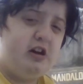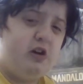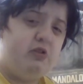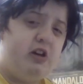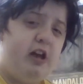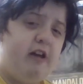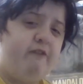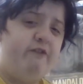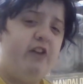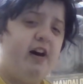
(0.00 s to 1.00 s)
Okay,
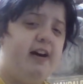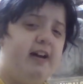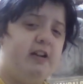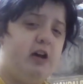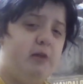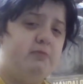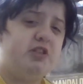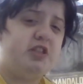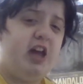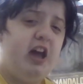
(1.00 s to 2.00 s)
fine, I'm
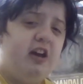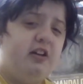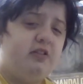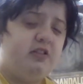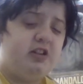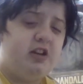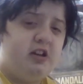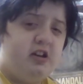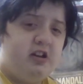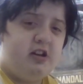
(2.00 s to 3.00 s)
scared.
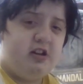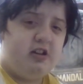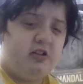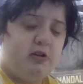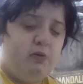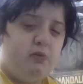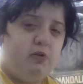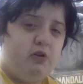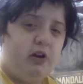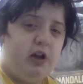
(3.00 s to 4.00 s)
Don't
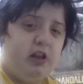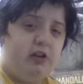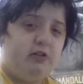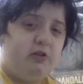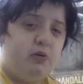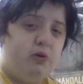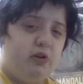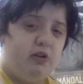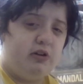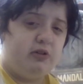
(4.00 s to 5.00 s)
worry, they're
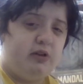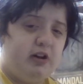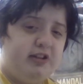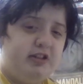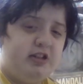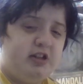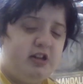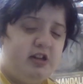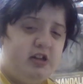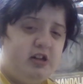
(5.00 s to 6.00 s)
cool, alright?
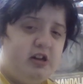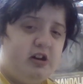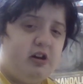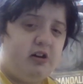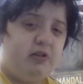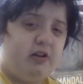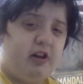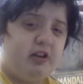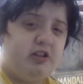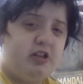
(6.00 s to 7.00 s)

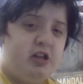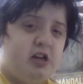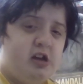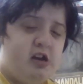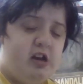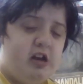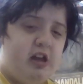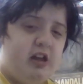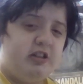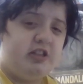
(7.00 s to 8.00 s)
Alright
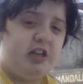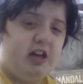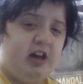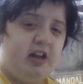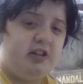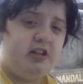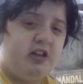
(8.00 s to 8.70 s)
inside.